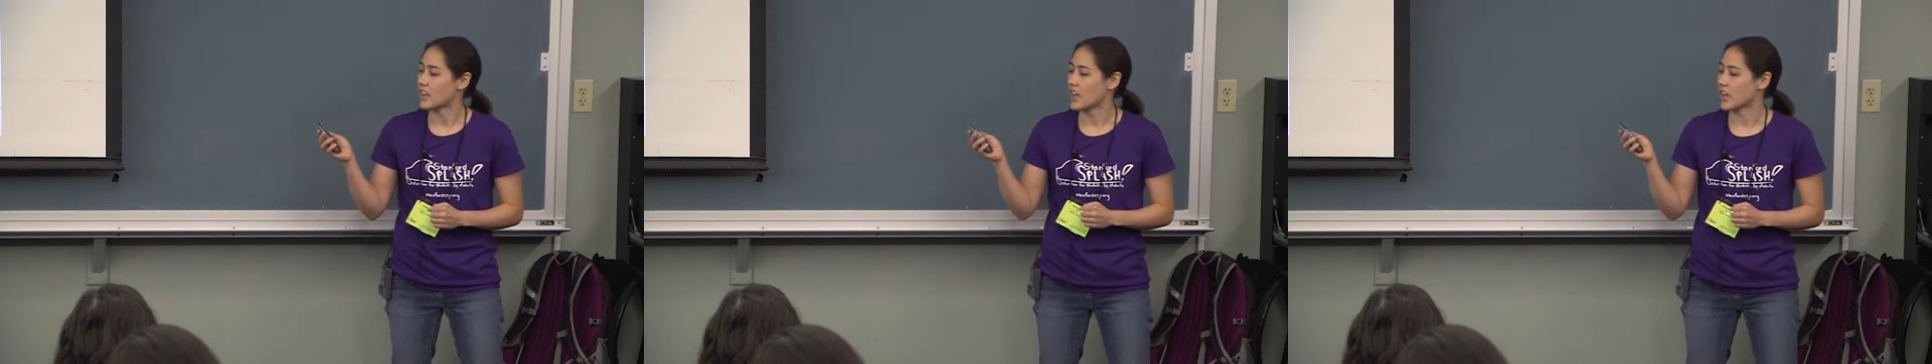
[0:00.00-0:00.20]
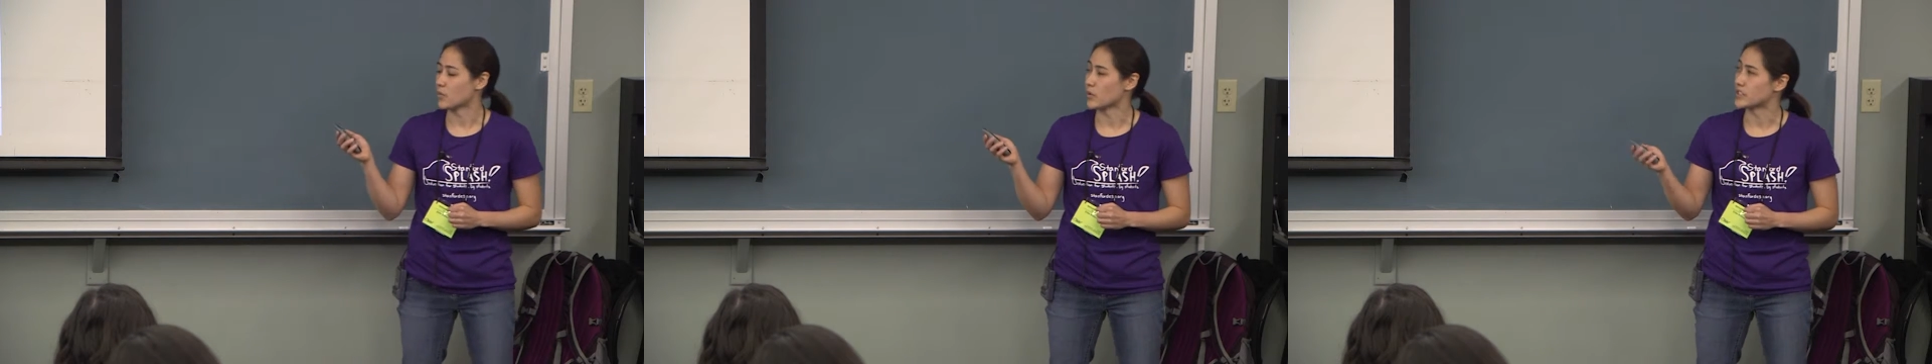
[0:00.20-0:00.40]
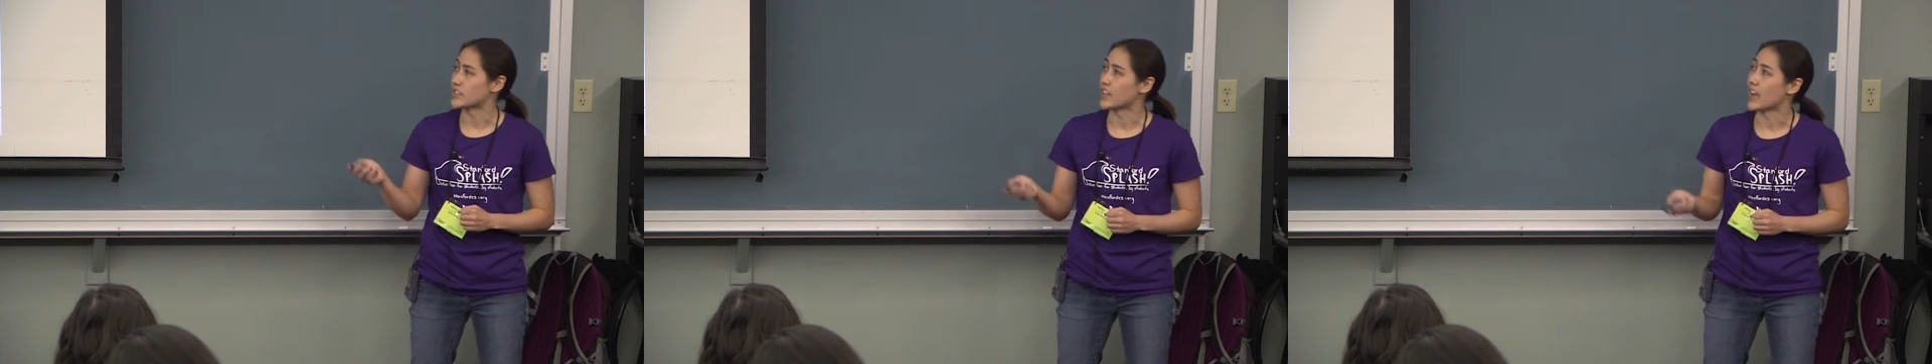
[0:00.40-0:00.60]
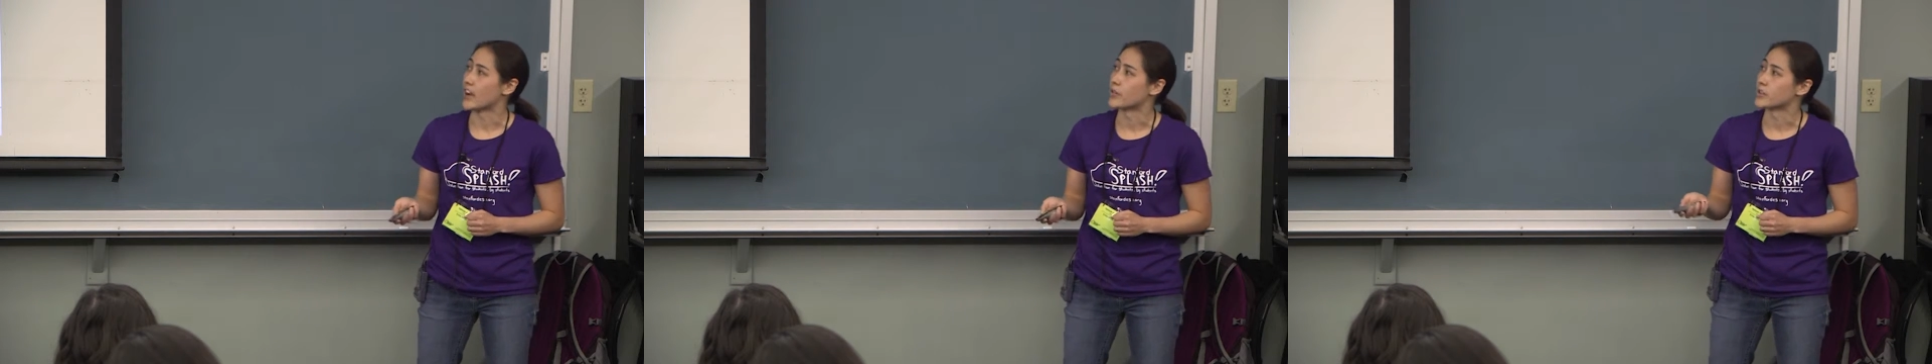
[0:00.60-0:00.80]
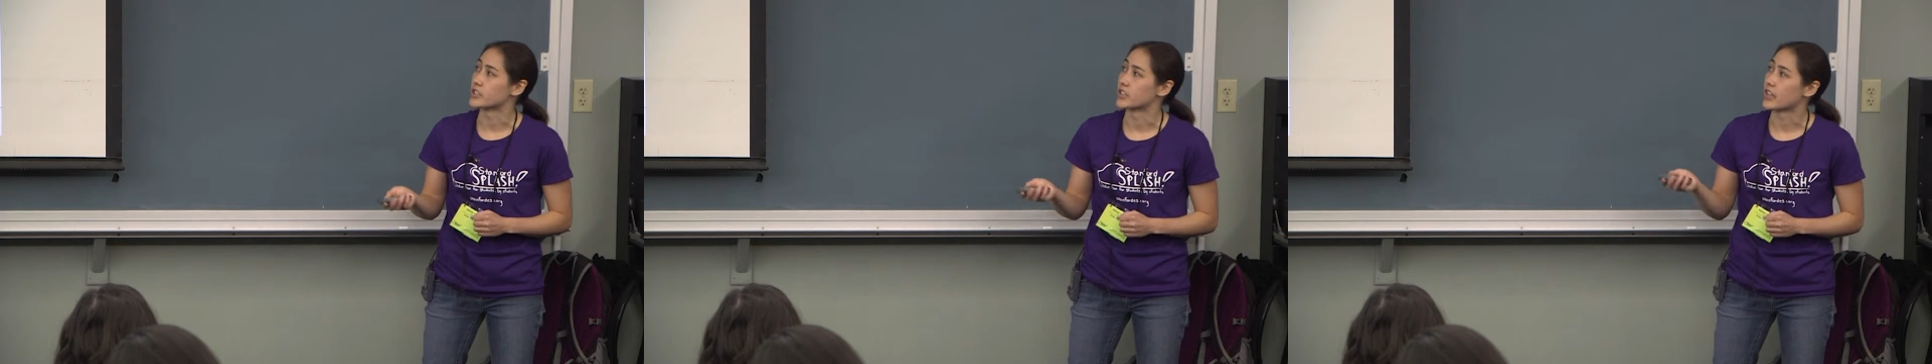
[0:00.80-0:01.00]
and what's the
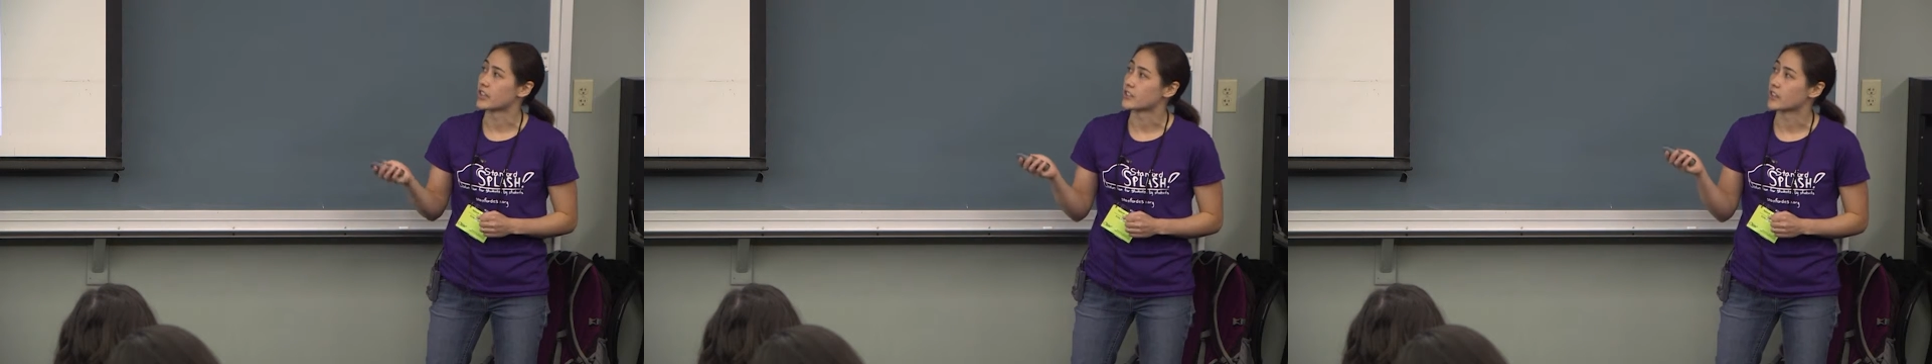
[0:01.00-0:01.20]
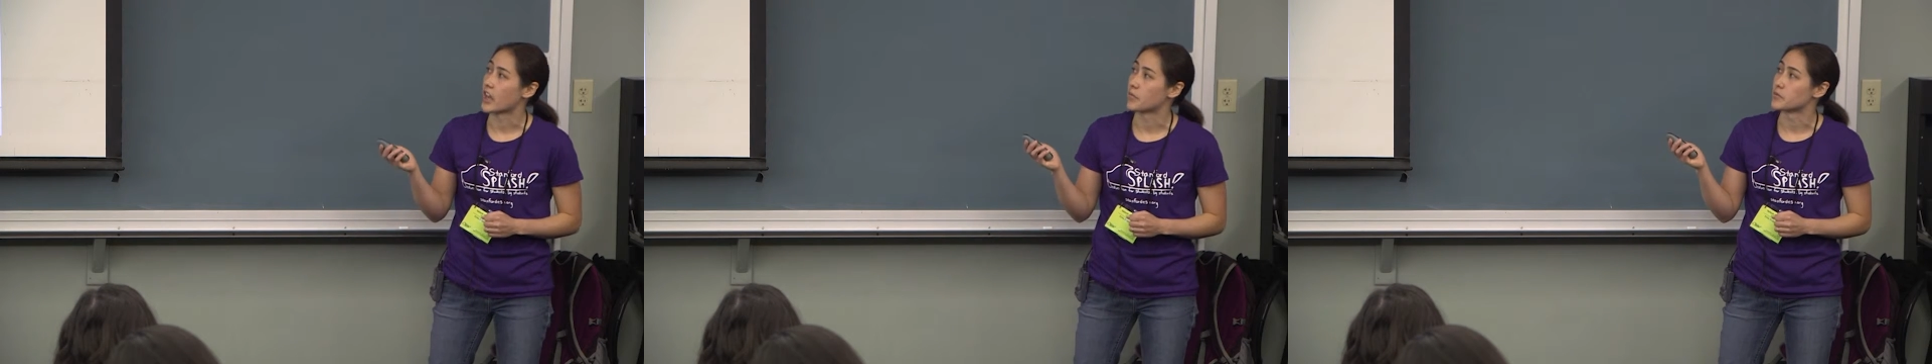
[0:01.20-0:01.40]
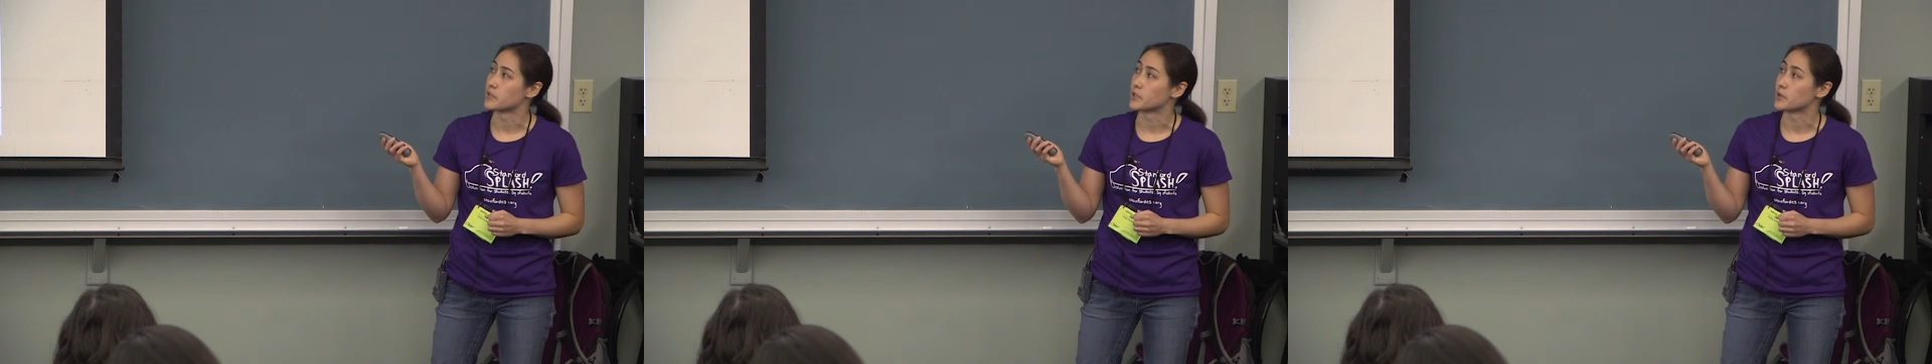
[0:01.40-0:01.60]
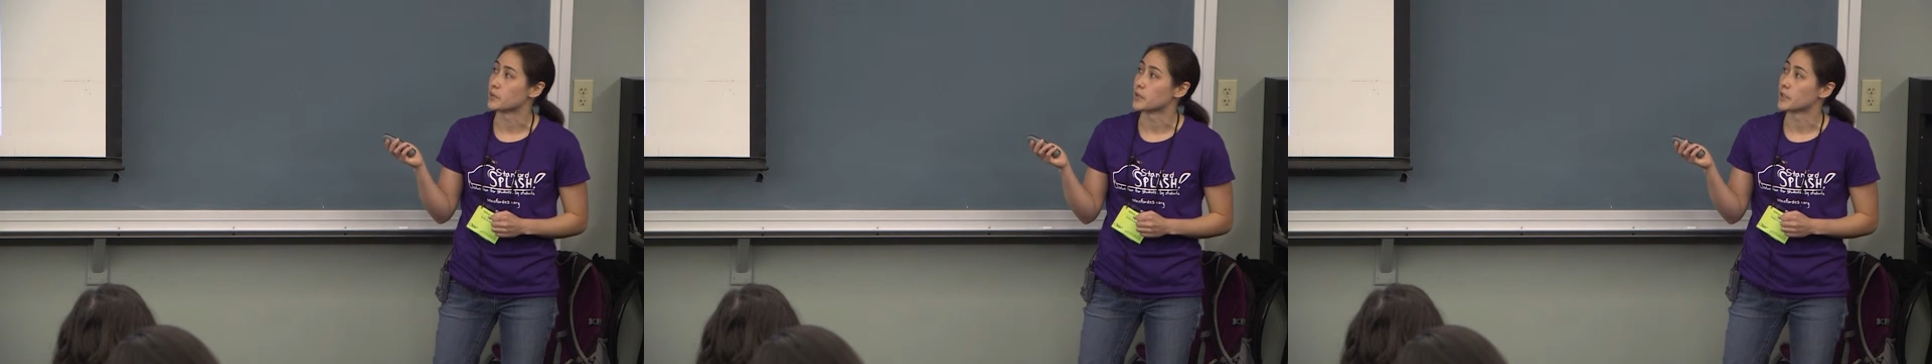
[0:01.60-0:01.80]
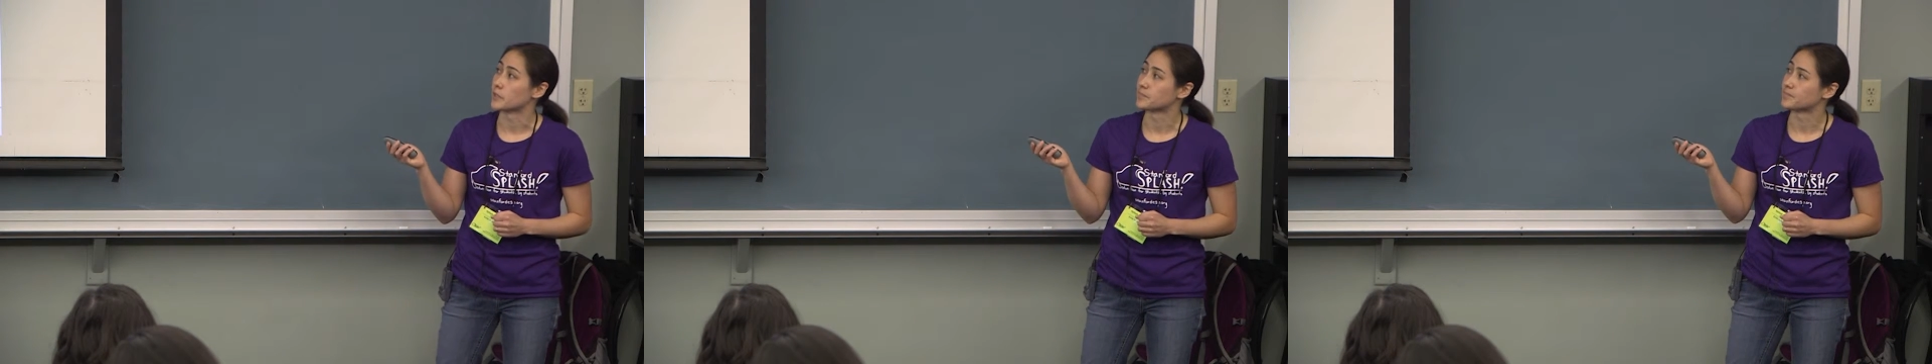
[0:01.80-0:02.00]
average length time to
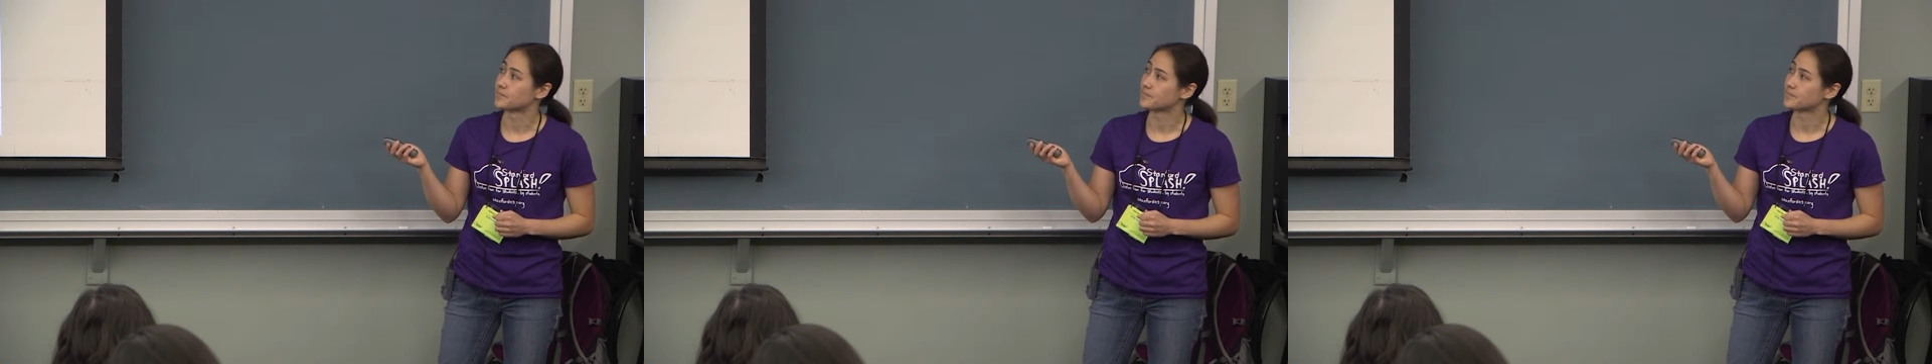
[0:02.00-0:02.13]
degree.